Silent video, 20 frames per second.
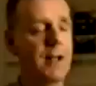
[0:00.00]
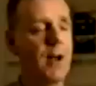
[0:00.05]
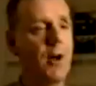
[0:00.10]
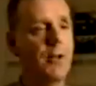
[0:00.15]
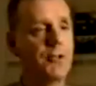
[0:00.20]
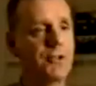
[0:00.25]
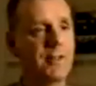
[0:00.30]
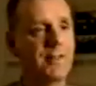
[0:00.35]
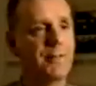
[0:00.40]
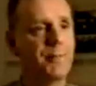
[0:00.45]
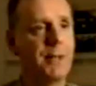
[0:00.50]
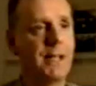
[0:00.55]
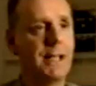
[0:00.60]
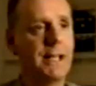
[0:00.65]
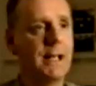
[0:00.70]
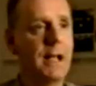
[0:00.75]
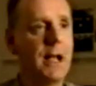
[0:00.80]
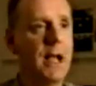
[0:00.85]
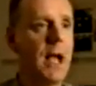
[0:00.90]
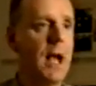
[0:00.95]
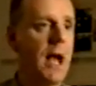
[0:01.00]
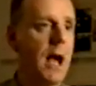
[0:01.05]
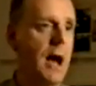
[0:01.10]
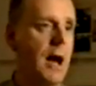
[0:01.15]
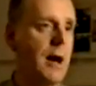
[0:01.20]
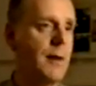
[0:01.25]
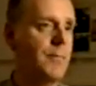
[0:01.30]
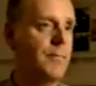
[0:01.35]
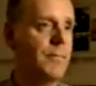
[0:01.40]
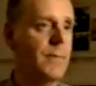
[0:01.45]
It can't just be
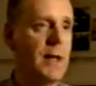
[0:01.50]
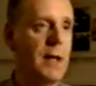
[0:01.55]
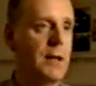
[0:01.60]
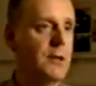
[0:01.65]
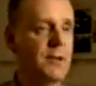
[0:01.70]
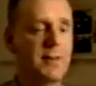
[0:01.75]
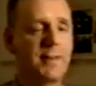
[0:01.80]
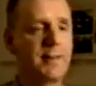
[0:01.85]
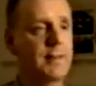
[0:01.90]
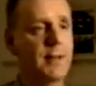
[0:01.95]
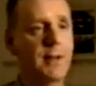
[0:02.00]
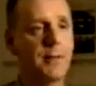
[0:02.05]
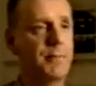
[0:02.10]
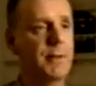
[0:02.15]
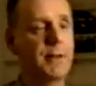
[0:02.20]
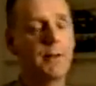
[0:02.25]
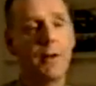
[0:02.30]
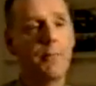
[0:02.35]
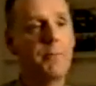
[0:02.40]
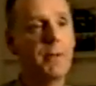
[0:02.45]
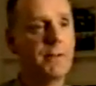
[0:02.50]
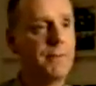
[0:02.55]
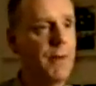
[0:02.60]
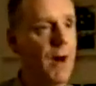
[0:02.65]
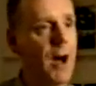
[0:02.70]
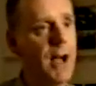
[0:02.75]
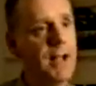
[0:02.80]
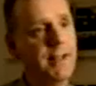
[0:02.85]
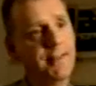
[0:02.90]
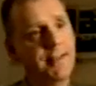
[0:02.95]
um, just a bit, a bit, of
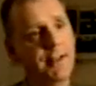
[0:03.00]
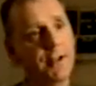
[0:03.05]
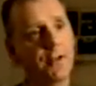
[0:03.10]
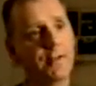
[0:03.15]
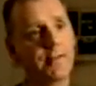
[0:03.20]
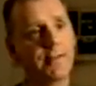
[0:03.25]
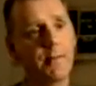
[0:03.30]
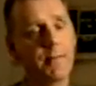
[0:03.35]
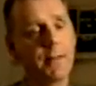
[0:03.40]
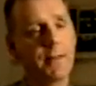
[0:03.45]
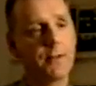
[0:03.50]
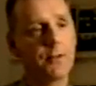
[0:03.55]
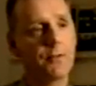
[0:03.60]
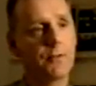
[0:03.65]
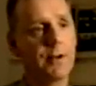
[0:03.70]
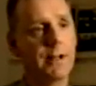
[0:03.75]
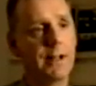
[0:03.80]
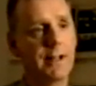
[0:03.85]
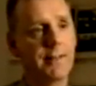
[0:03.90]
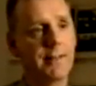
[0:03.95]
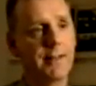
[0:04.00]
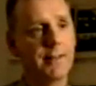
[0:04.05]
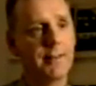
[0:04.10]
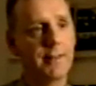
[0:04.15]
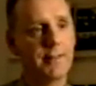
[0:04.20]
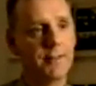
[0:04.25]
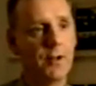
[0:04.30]
icing on something that already exists.